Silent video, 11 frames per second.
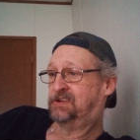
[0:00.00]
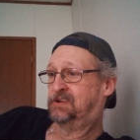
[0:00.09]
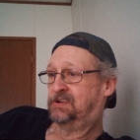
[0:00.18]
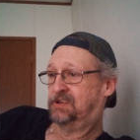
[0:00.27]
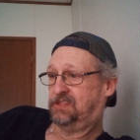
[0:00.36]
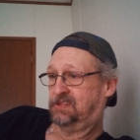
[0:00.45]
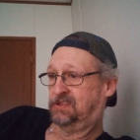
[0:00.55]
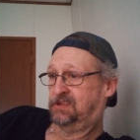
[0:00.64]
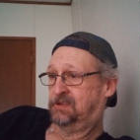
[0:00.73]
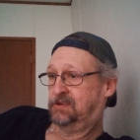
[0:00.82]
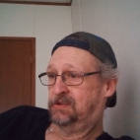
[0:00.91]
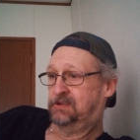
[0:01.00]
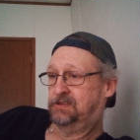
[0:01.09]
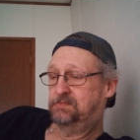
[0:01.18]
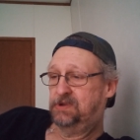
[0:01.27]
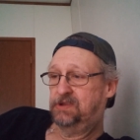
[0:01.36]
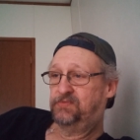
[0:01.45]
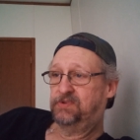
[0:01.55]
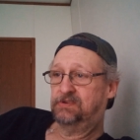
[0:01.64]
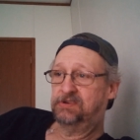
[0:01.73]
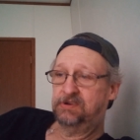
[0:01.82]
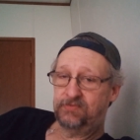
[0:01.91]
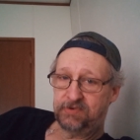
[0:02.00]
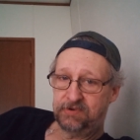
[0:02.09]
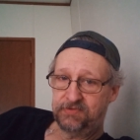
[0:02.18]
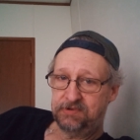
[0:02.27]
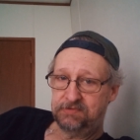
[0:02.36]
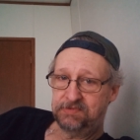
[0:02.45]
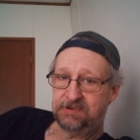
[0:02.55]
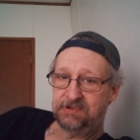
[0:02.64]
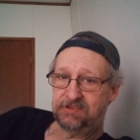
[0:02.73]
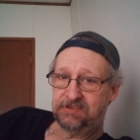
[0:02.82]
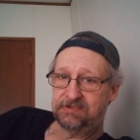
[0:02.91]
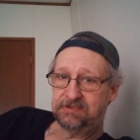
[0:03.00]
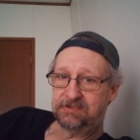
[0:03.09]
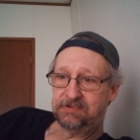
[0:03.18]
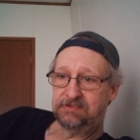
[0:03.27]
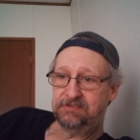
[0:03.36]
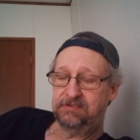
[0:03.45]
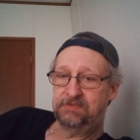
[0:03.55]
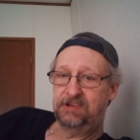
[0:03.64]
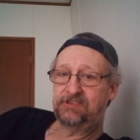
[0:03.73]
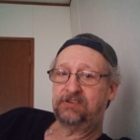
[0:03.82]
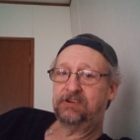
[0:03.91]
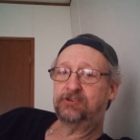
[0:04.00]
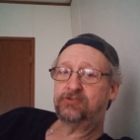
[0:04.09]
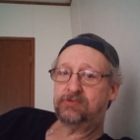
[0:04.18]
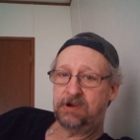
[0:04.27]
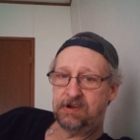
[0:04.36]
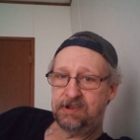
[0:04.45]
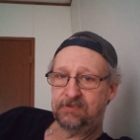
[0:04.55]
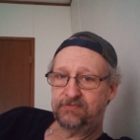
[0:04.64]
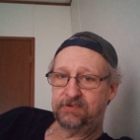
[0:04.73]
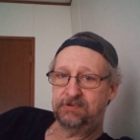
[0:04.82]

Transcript: may feel good for a few minutes. You may start crying for no reason.